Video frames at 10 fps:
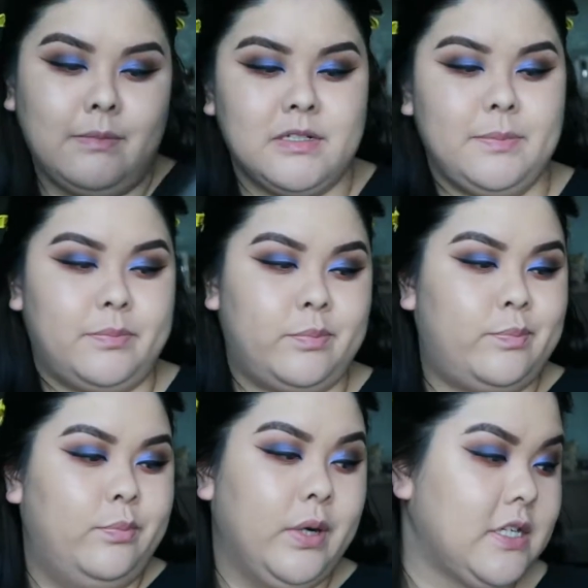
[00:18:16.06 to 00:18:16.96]
I'm just a
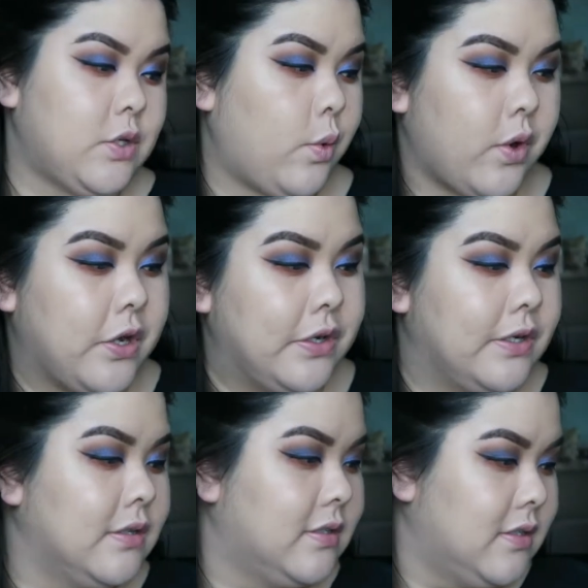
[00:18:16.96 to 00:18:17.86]
brush
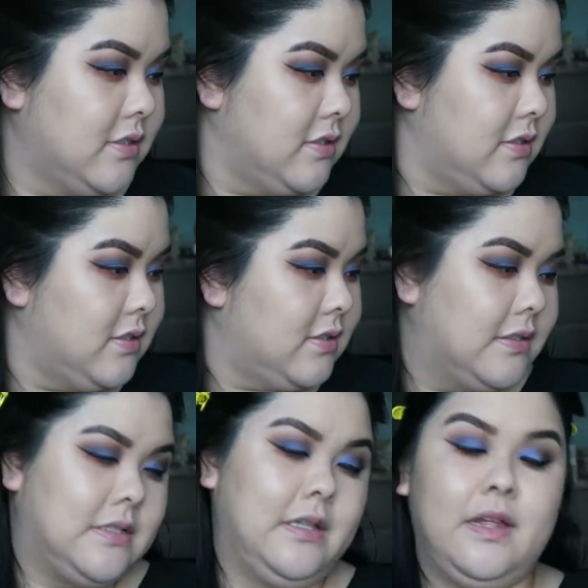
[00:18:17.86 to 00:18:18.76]
hoarder.
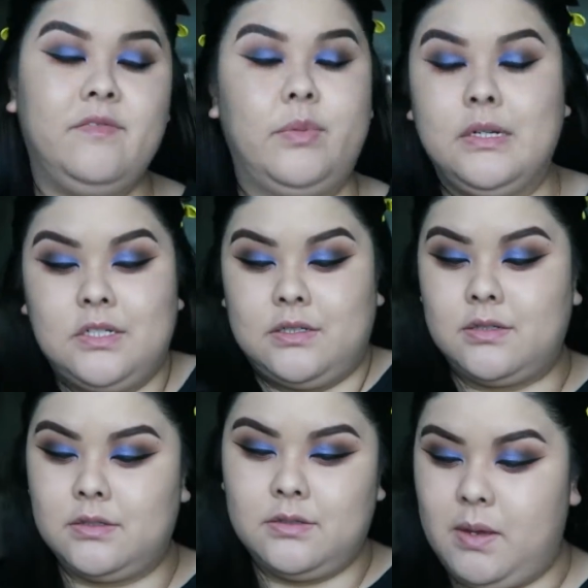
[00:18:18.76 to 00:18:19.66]
Just love
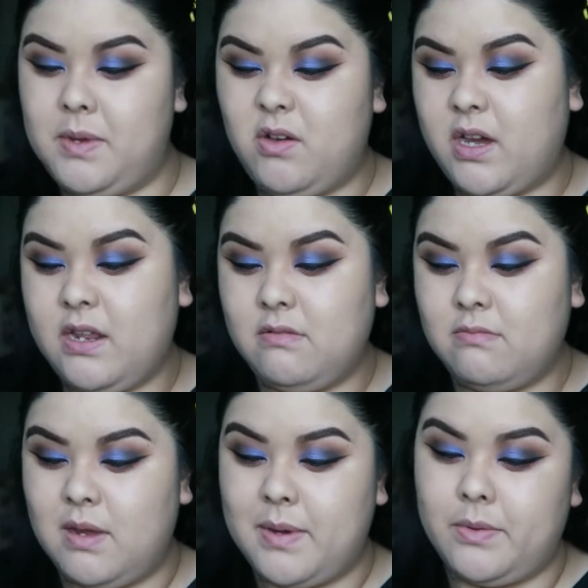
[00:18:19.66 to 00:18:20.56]
brushes. Maybe I'll get it,
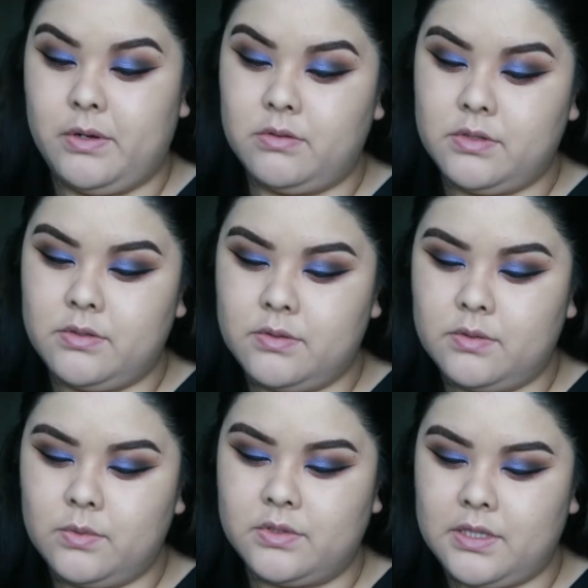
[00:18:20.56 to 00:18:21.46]
maybe I won't.
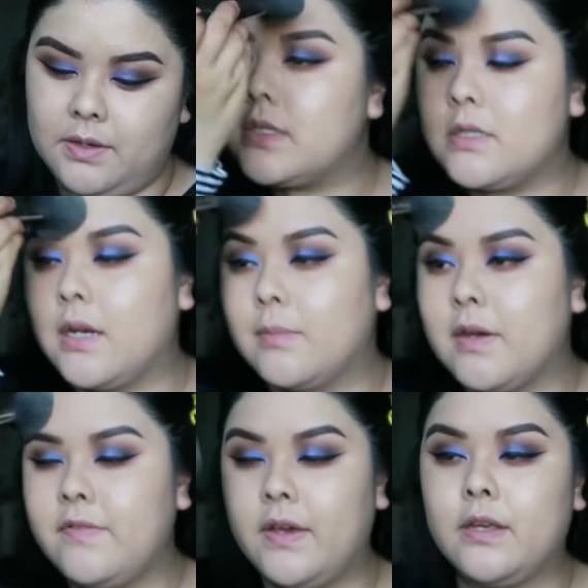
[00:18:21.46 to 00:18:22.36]
We'll see. Just setting
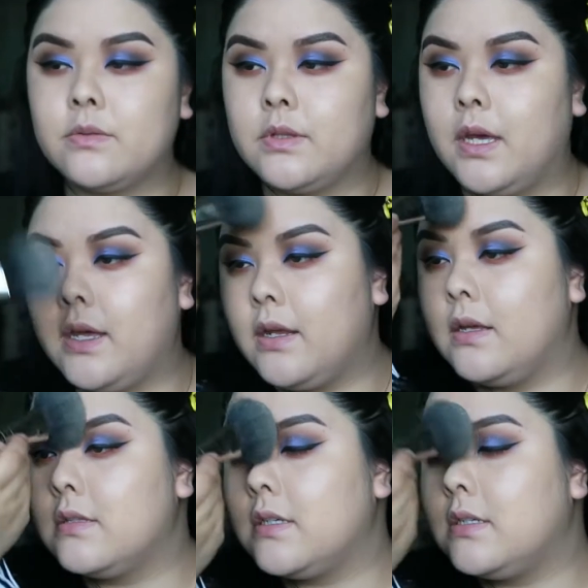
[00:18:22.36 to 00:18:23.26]
my face with that
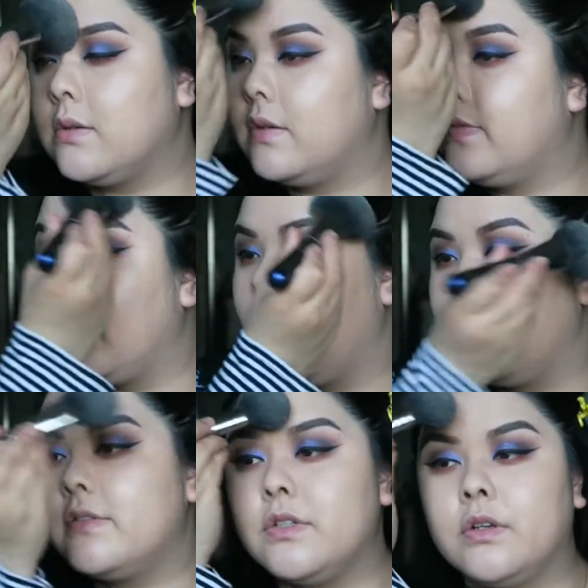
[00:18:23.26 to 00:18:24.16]

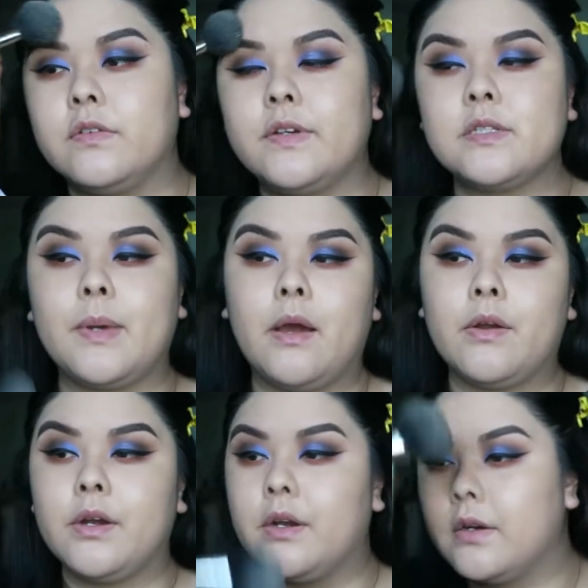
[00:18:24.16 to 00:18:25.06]
NC25 Studio Fix
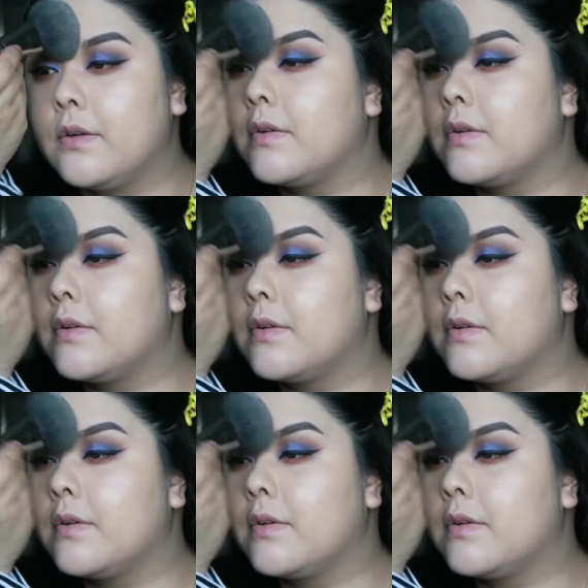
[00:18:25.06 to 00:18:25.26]
powder.